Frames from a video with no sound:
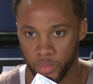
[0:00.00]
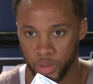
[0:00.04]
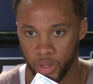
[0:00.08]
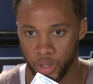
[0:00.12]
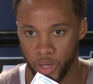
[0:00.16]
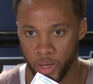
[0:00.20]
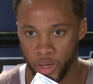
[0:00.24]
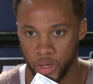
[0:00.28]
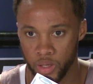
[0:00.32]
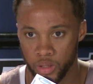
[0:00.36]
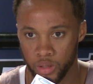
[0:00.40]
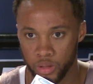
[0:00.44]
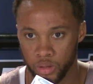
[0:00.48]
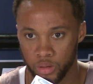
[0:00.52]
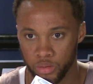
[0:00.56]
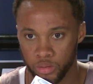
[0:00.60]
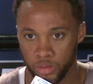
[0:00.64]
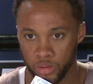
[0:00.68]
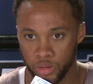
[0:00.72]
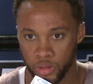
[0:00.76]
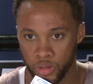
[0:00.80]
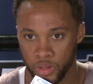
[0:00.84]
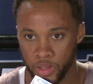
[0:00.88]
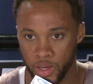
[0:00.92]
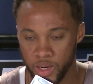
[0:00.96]
Kind
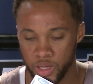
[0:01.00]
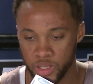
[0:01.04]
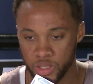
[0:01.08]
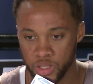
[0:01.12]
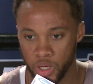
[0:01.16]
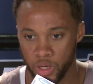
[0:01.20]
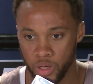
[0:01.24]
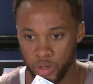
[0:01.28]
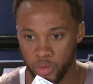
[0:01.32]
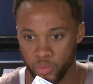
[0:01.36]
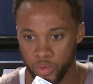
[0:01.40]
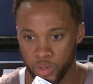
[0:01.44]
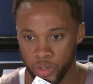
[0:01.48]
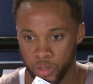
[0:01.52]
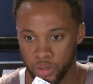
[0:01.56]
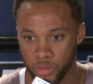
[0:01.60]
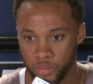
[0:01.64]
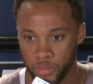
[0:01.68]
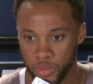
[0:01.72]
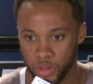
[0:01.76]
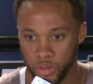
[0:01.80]
of got us out of rhythm,